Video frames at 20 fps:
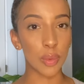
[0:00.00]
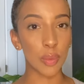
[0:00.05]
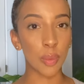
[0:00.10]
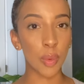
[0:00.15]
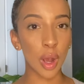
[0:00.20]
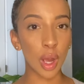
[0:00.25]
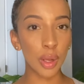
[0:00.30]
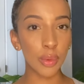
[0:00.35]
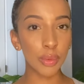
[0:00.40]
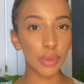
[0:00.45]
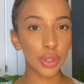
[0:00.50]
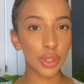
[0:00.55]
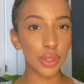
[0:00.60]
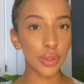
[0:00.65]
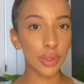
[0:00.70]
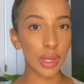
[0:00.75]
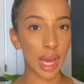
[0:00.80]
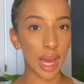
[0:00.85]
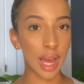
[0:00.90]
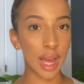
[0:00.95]
Why would you
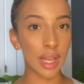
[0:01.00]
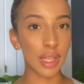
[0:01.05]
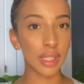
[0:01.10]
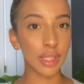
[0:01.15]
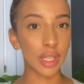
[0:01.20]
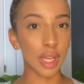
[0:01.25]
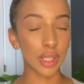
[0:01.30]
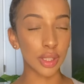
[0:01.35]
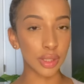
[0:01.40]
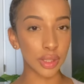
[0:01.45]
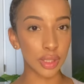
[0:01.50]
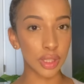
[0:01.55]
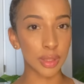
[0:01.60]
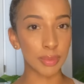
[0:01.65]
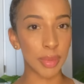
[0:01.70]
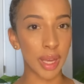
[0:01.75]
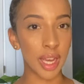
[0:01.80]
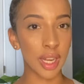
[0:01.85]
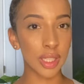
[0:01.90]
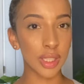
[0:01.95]
let a
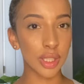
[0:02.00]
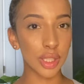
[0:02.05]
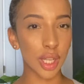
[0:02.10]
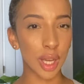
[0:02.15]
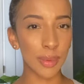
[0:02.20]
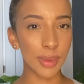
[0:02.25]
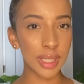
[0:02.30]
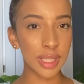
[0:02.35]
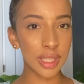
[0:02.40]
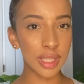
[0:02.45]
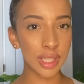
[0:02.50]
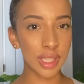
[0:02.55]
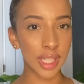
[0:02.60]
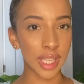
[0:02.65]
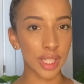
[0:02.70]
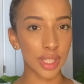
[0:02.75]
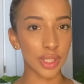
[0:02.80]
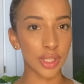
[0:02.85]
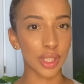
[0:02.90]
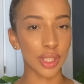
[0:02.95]
suspect go into the
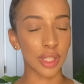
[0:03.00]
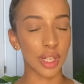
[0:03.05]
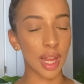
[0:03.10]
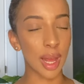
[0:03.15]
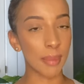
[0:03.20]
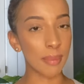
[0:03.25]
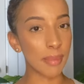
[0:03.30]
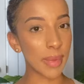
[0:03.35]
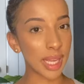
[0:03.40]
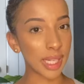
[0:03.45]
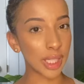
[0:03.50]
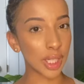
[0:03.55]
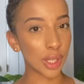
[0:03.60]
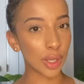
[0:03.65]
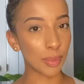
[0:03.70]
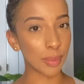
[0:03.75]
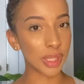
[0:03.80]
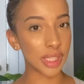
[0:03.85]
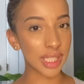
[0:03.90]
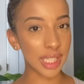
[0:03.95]
kitchen and make a
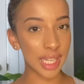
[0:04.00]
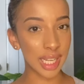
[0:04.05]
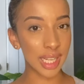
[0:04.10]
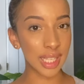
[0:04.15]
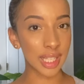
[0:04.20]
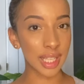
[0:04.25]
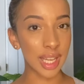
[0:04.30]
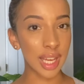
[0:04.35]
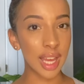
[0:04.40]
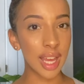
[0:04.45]
cup of tea?